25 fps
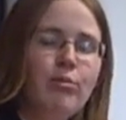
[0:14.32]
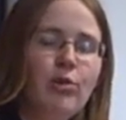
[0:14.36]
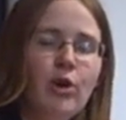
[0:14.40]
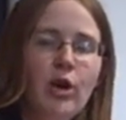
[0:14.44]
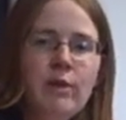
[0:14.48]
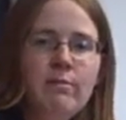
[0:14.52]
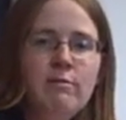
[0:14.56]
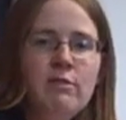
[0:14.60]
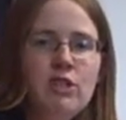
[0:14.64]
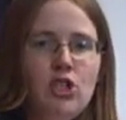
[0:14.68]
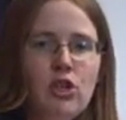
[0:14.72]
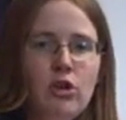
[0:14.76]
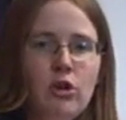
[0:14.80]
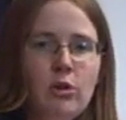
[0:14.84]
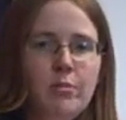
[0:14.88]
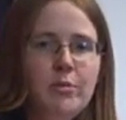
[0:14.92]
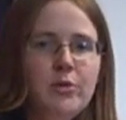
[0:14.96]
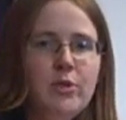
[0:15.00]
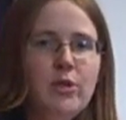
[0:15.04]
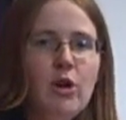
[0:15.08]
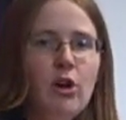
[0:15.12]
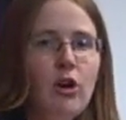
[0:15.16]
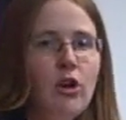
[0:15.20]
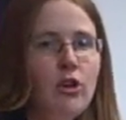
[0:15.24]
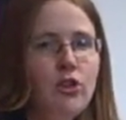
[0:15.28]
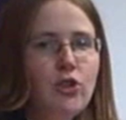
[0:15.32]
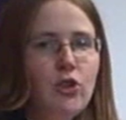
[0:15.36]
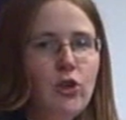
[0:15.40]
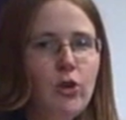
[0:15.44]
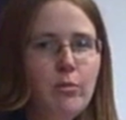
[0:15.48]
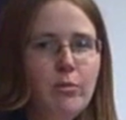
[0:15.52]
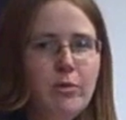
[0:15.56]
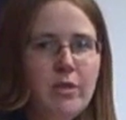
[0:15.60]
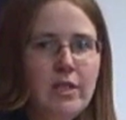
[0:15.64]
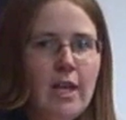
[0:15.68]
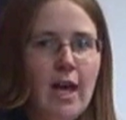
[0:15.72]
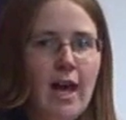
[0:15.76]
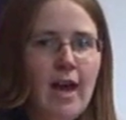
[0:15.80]
Primary jobs are
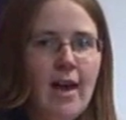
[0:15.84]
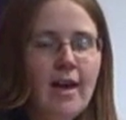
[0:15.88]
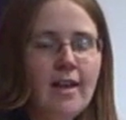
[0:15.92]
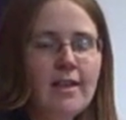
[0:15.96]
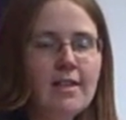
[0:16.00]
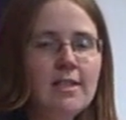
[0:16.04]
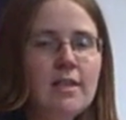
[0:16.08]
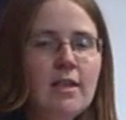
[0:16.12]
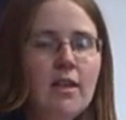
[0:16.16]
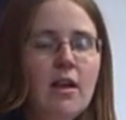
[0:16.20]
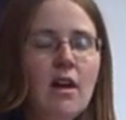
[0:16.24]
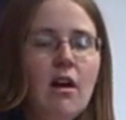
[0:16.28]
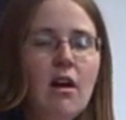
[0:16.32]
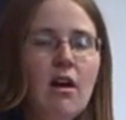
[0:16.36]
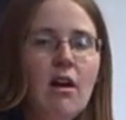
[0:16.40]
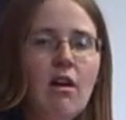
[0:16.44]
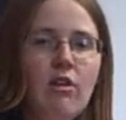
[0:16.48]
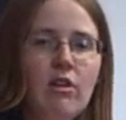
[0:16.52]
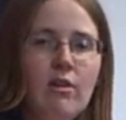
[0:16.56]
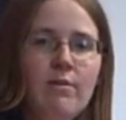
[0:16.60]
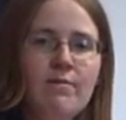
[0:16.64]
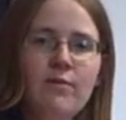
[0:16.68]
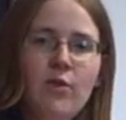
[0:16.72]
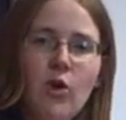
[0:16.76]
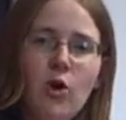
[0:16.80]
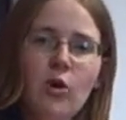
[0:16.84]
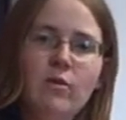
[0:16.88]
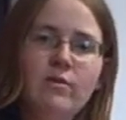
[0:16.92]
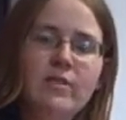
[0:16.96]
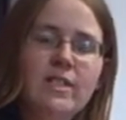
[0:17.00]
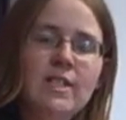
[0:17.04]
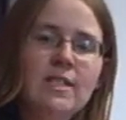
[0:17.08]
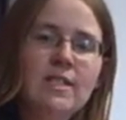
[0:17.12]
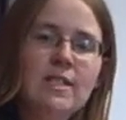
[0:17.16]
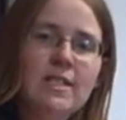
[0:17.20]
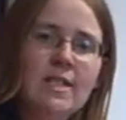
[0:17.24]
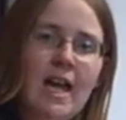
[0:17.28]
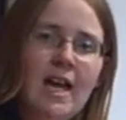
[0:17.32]
jobs that are
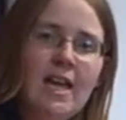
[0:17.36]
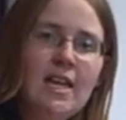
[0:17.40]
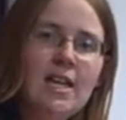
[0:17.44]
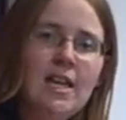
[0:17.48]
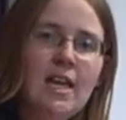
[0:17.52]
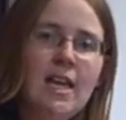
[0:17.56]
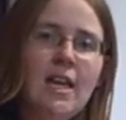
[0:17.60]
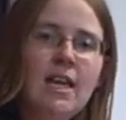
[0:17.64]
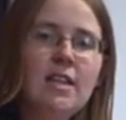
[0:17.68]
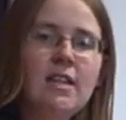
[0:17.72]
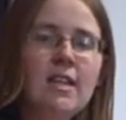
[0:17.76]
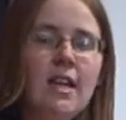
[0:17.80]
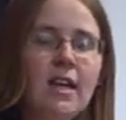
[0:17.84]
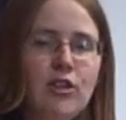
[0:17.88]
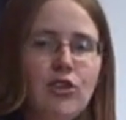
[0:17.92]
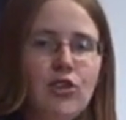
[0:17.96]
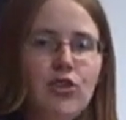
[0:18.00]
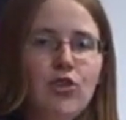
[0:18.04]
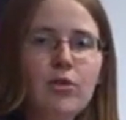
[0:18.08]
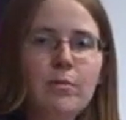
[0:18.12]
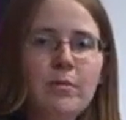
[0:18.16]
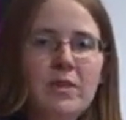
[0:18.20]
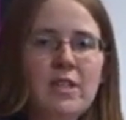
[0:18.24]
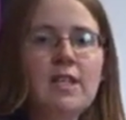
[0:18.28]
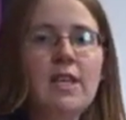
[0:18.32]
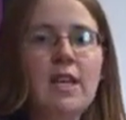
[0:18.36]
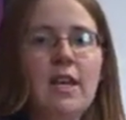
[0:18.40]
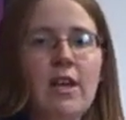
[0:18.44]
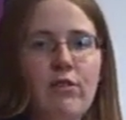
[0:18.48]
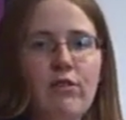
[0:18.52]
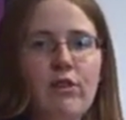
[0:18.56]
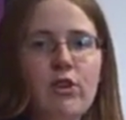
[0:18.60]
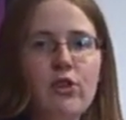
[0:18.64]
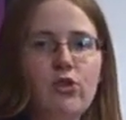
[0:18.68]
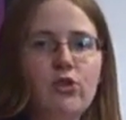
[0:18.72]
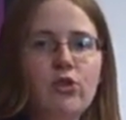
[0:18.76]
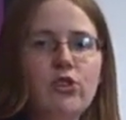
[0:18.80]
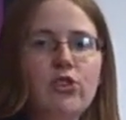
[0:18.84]
involved in taking natural
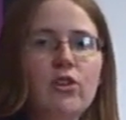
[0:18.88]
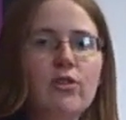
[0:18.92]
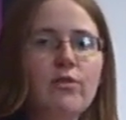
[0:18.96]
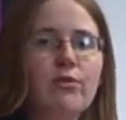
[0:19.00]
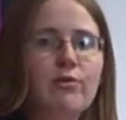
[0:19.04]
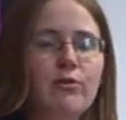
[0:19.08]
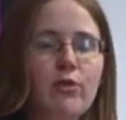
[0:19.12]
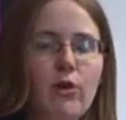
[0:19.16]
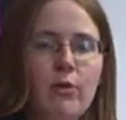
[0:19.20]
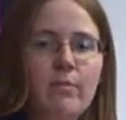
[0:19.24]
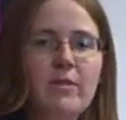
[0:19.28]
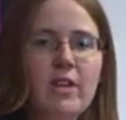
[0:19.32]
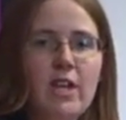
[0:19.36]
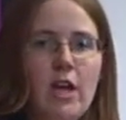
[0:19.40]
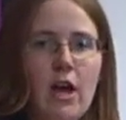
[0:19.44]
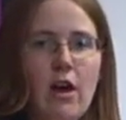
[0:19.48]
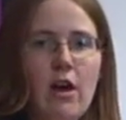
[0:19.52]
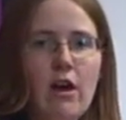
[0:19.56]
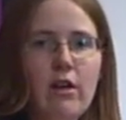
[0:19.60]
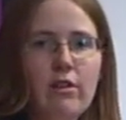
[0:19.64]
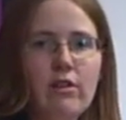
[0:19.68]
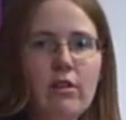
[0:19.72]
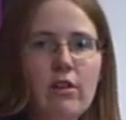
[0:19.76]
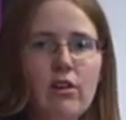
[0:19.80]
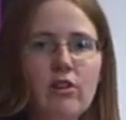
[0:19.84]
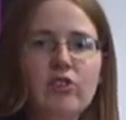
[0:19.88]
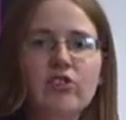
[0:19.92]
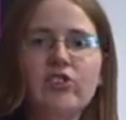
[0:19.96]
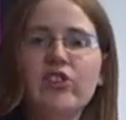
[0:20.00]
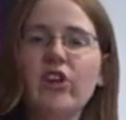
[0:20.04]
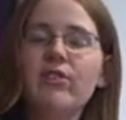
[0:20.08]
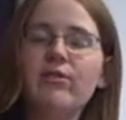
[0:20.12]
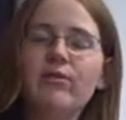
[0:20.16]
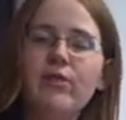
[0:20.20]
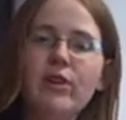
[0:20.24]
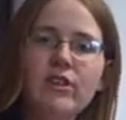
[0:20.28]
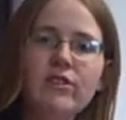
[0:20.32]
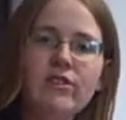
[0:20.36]
materials from the earth.
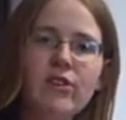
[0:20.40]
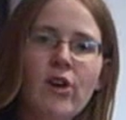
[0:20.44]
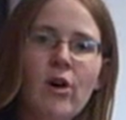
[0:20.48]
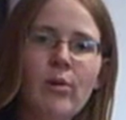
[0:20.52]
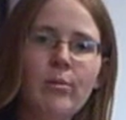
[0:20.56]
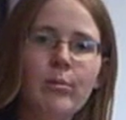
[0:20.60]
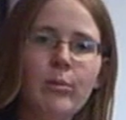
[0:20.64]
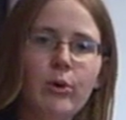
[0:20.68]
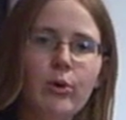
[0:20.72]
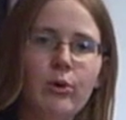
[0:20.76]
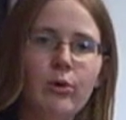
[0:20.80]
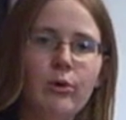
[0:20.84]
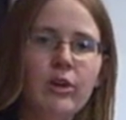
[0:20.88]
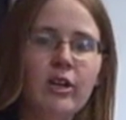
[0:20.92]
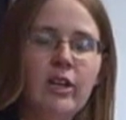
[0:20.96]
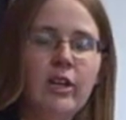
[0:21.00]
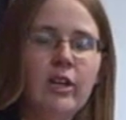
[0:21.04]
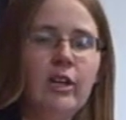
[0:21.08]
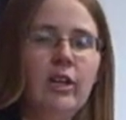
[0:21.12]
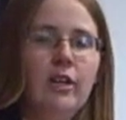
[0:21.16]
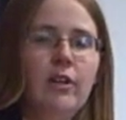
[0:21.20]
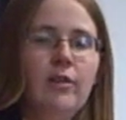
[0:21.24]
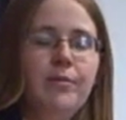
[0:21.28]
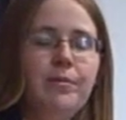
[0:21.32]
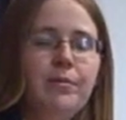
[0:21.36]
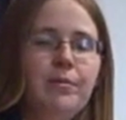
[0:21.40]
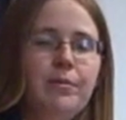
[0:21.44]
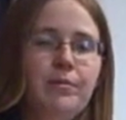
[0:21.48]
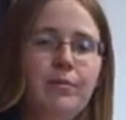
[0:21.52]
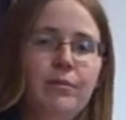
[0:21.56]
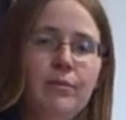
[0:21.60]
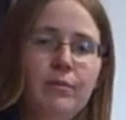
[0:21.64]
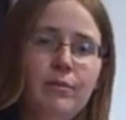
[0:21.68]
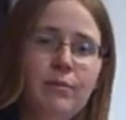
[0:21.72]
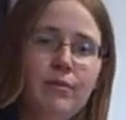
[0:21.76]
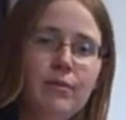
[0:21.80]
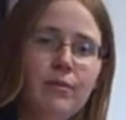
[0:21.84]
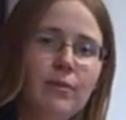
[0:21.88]
So for example,
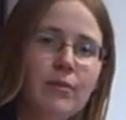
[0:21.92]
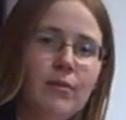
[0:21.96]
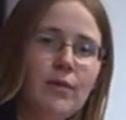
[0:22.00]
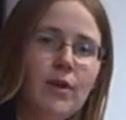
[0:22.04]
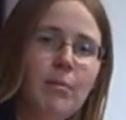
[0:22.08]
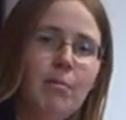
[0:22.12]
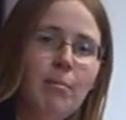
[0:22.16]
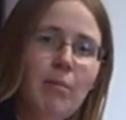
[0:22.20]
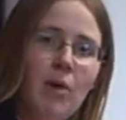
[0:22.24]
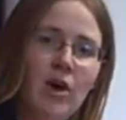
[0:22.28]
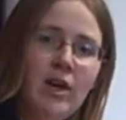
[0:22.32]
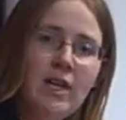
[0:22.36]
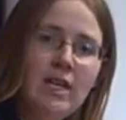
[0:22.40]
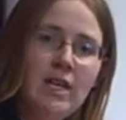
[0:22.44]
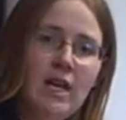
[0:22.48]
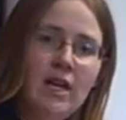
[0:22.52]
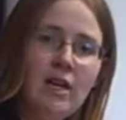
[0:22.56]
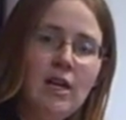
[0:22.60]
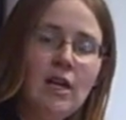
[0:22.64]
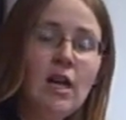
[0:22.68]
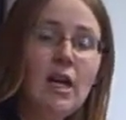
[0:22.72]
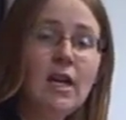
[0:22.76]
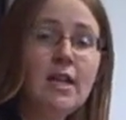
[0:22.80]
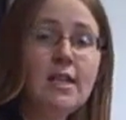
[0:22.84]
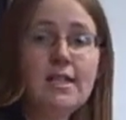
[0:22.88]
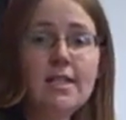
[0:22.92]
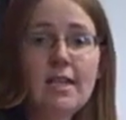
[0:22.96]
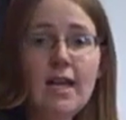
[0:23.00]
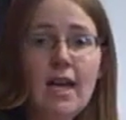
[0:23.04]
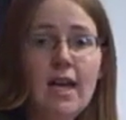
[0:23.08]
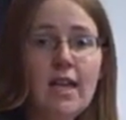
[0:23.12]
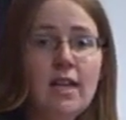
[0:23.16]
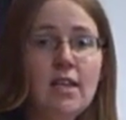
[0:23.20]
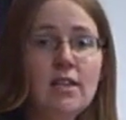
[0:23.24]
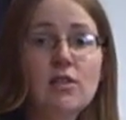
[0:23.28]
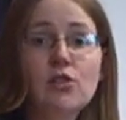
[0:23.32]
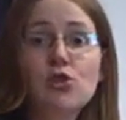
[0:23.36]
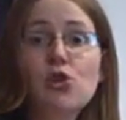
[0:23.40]
mining
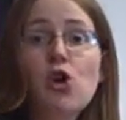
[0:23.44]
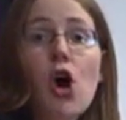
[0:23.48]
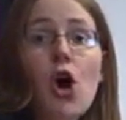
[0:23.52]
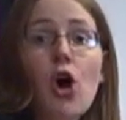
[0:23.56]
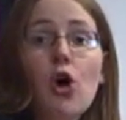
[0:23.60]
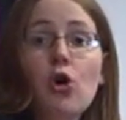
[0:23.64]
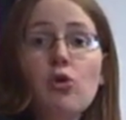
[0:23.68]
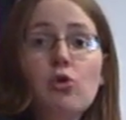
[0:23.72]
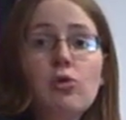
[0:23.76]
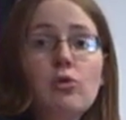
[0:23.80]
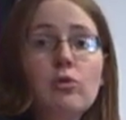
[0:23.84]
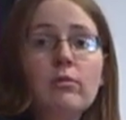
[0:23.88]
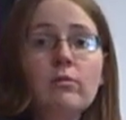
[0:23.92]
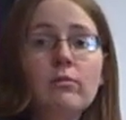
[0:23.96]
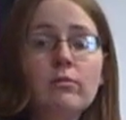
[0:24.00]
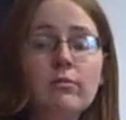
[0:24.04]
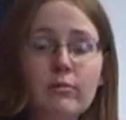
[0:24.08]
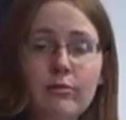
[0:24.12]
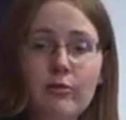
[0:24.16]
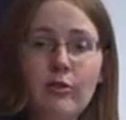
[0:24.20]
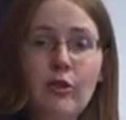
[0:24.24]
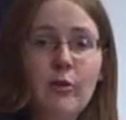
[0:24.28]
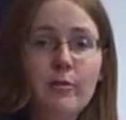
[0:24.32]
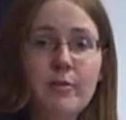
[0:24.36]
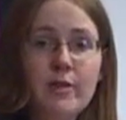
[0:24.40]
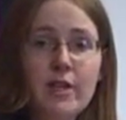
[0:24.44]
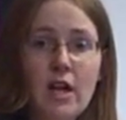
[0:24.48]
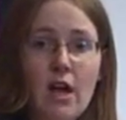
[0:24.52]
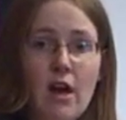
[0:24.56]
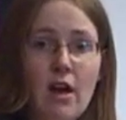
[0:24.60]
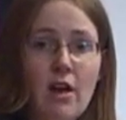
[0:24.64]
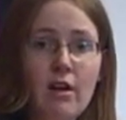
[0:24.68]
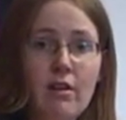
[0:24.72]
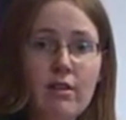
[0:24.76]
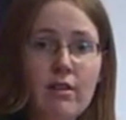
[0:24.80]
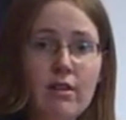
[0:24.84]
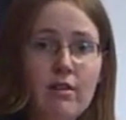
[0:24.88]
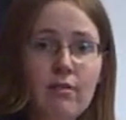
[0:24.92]
takes coal from the
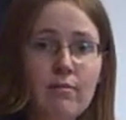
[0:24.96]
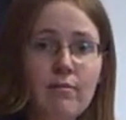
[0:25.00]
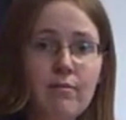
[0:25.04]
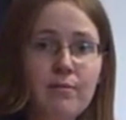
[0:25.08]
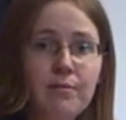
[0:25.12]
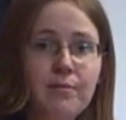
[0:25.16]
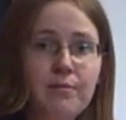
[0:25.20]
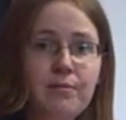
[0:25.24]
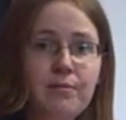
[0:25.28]
earth.